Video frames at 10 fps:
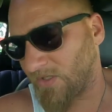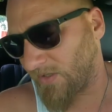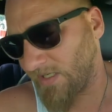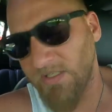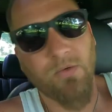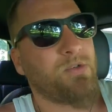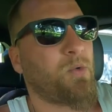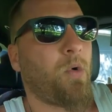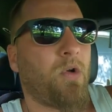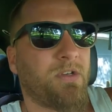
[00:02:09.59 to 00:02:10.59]
So these dudes
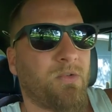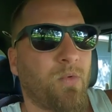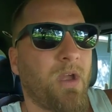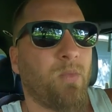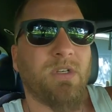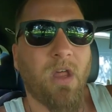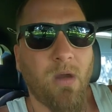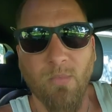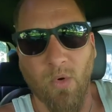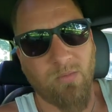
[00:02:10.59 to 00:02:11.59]
are walking around with
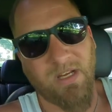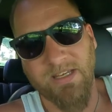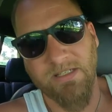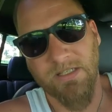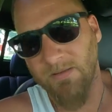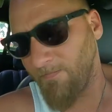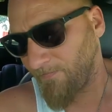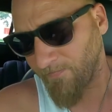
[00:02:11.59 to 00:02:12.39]
lawnmower blades.